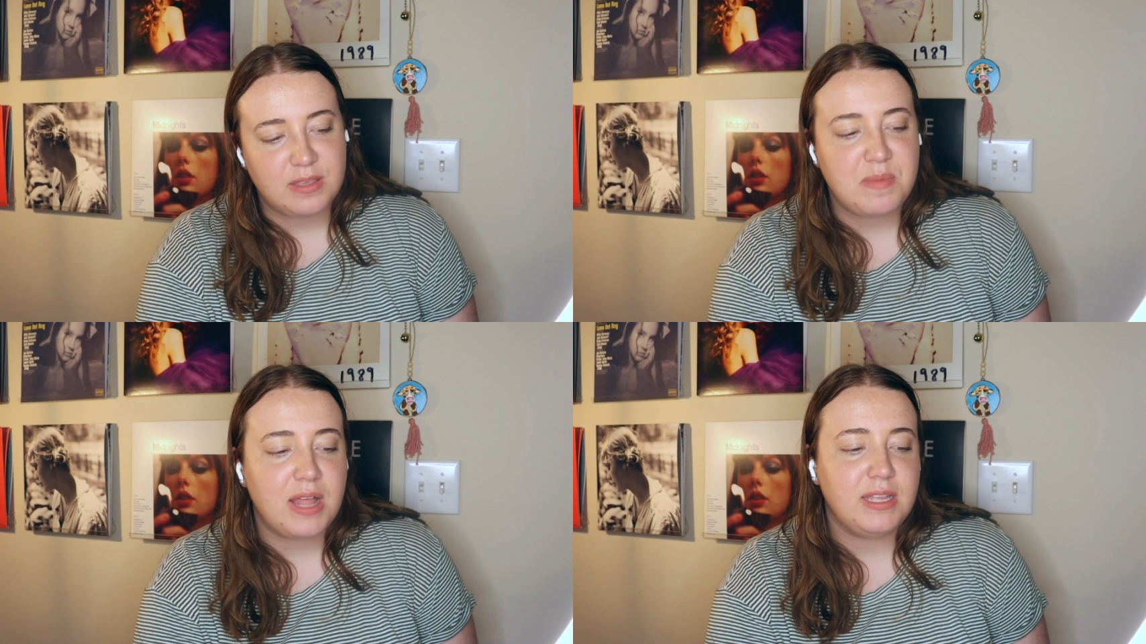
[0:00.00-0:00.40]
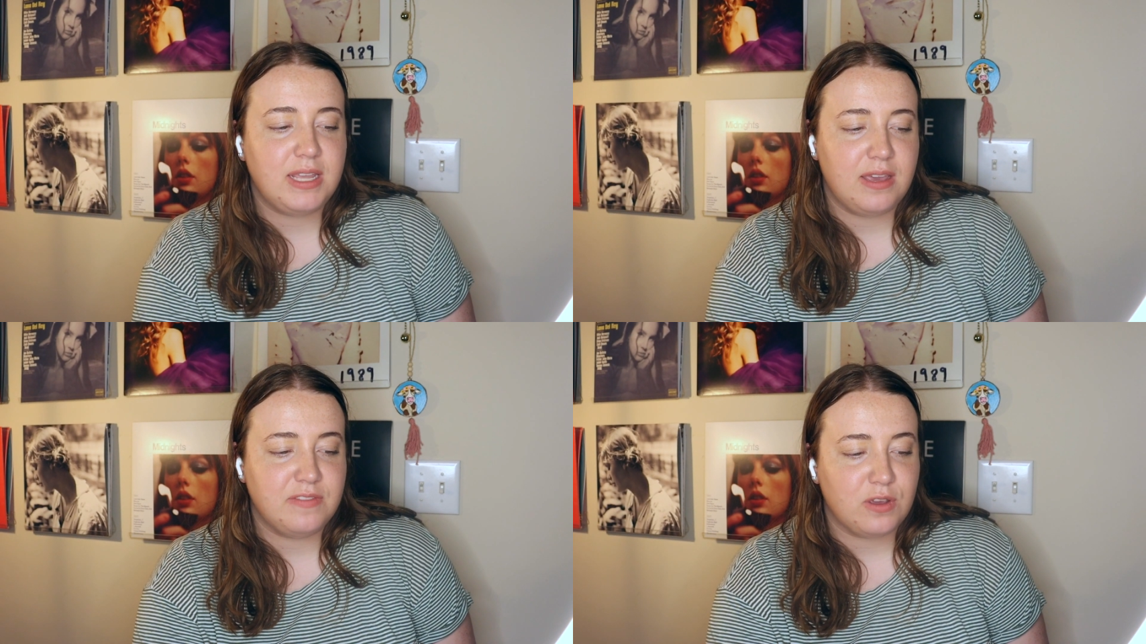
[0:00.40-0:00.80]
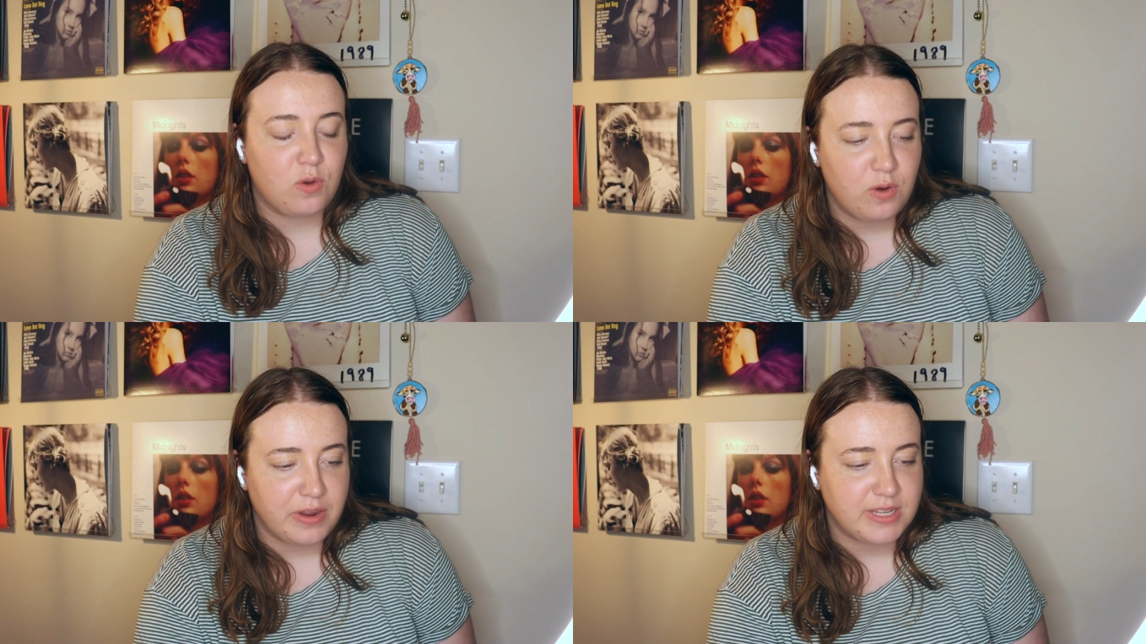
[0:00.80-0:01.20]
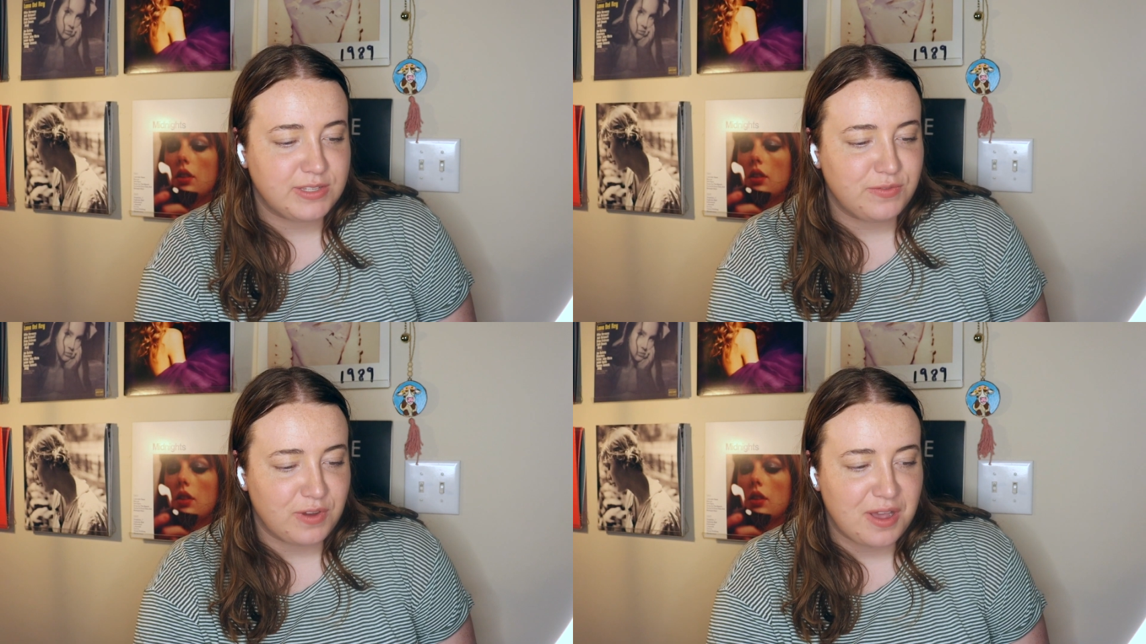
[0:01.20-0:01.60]
Speaker 1: the melody of the
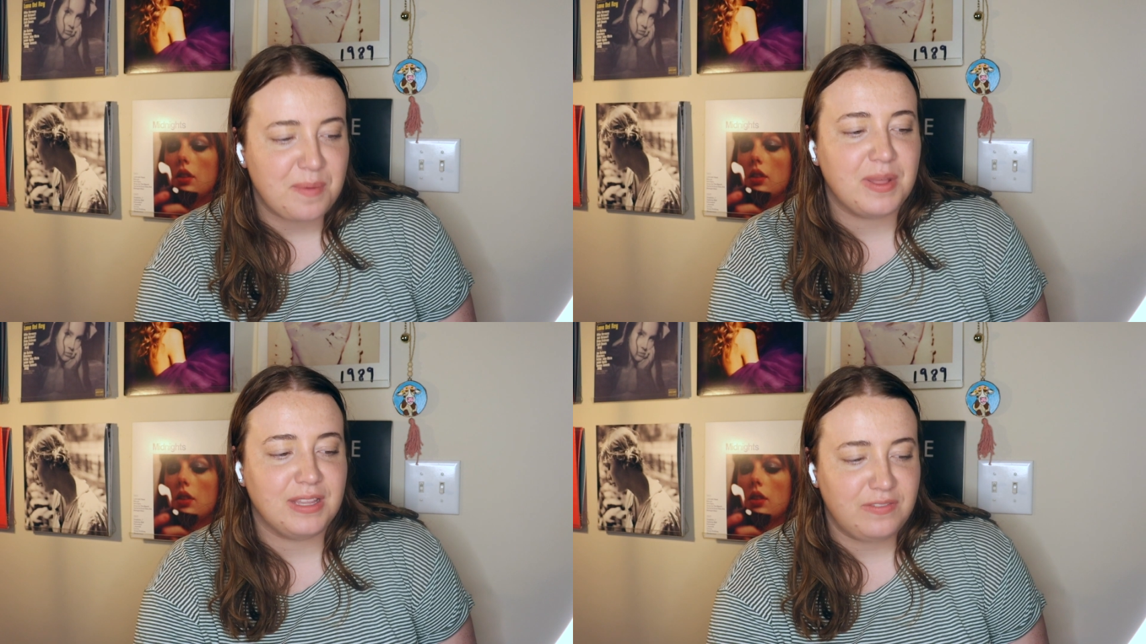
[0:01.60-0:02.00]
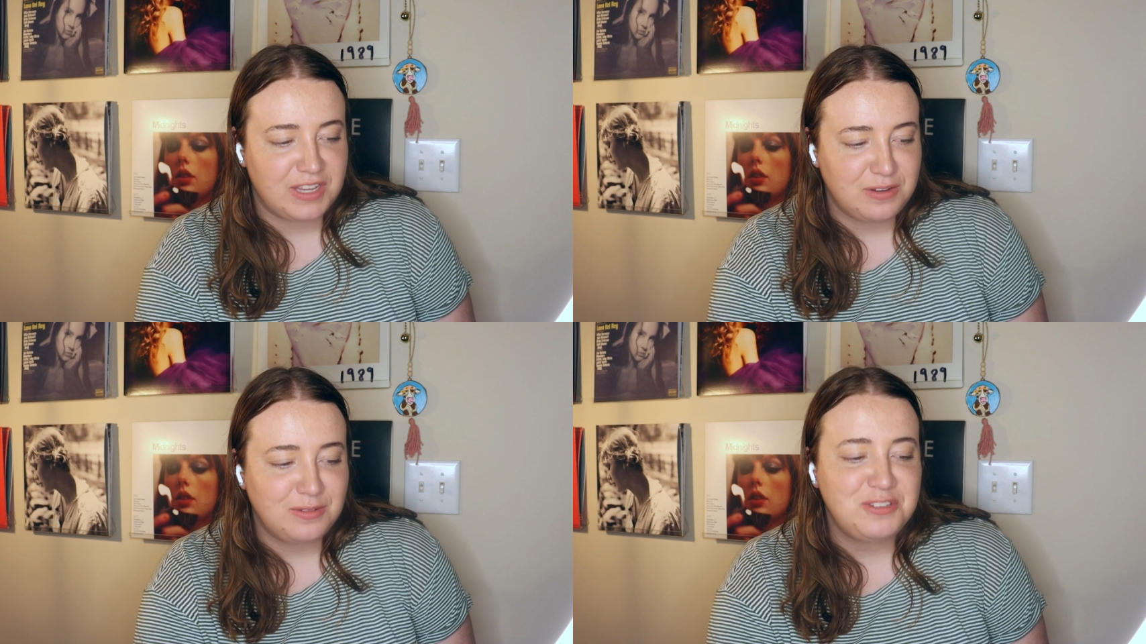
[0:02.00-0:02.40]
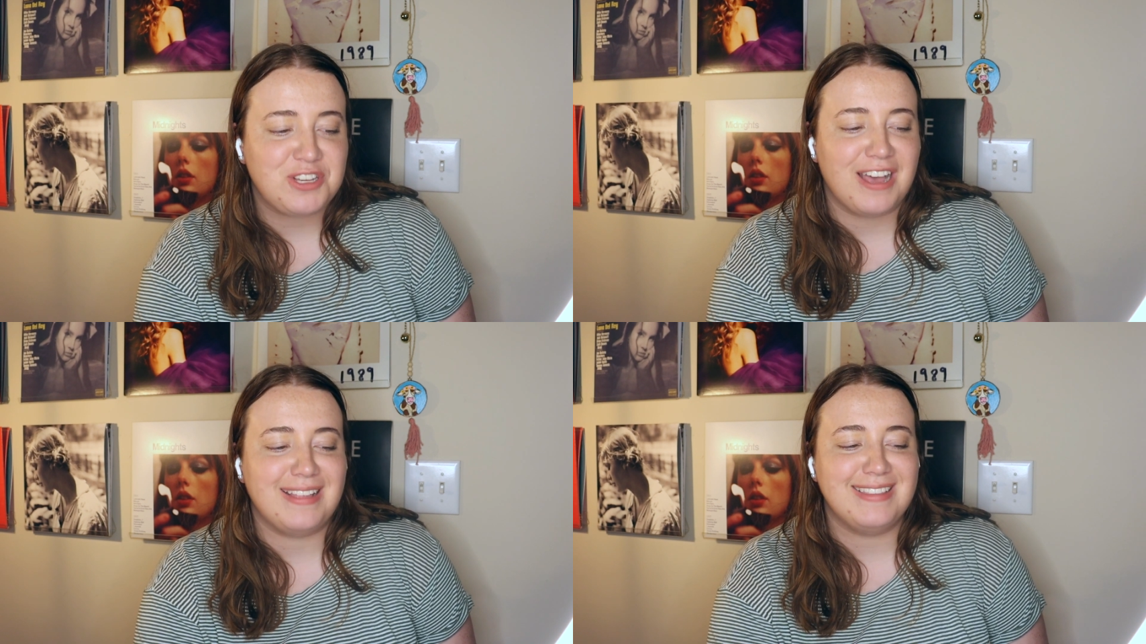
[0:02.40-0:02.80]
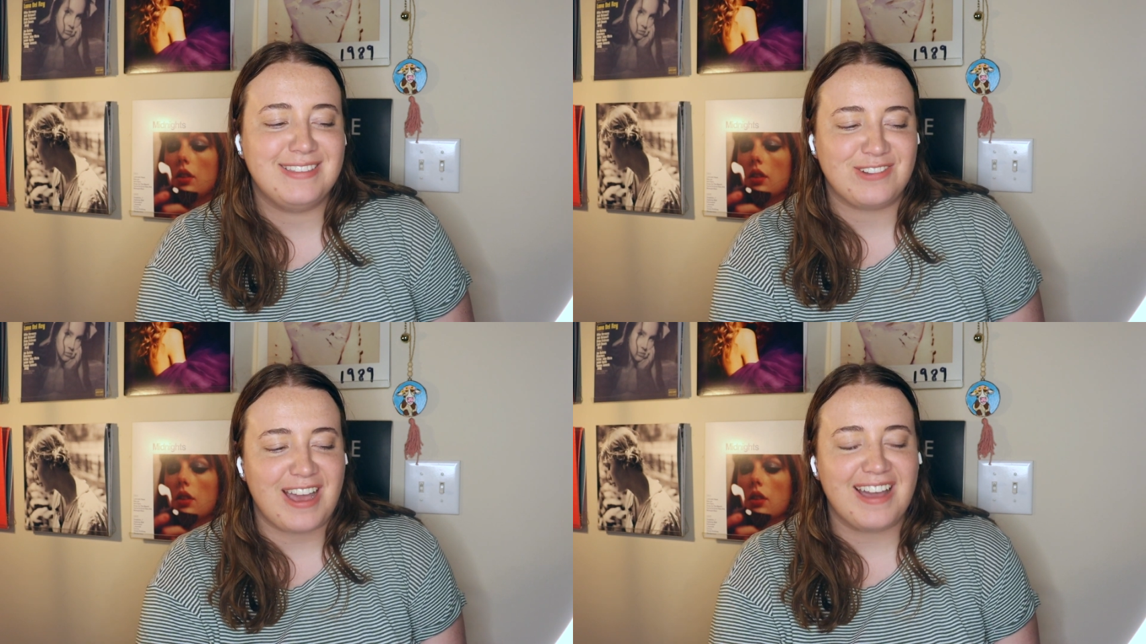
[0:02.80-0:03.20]
chorus from Olivia
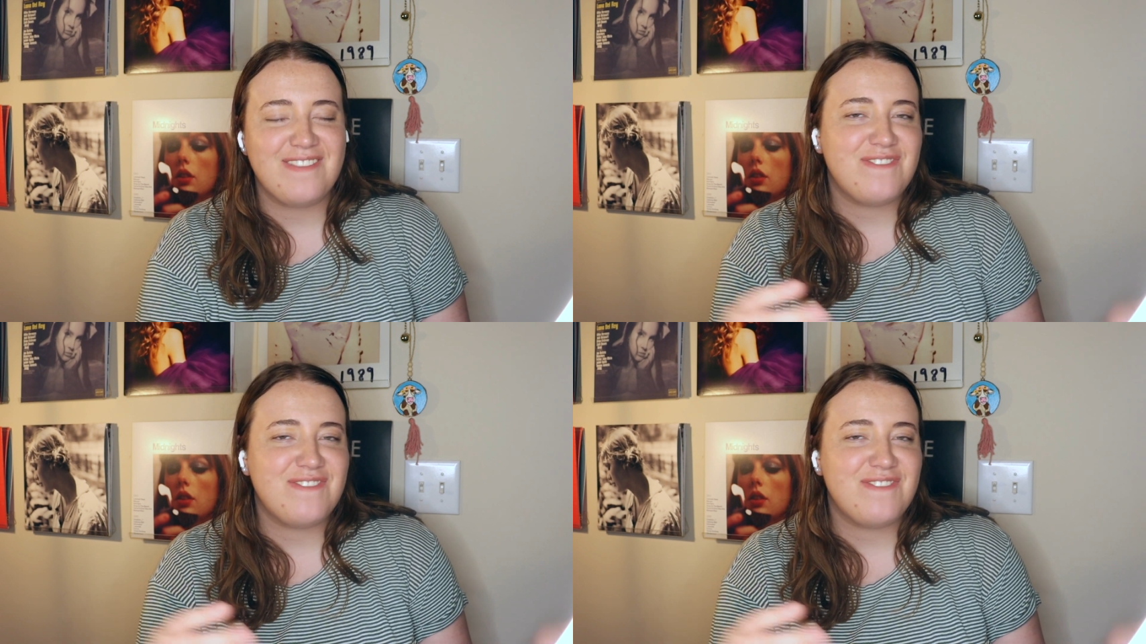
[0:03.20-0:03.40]
Newton-John's track,